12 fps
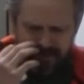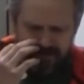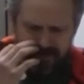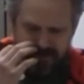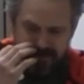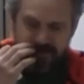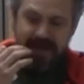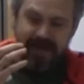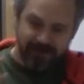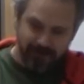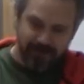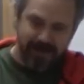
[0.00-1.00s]
uh, to
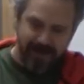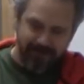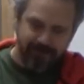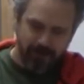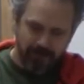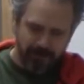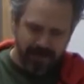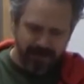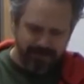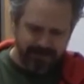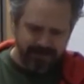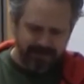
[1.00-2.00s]
actual have
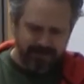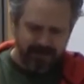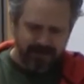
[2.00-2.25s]
photocopies,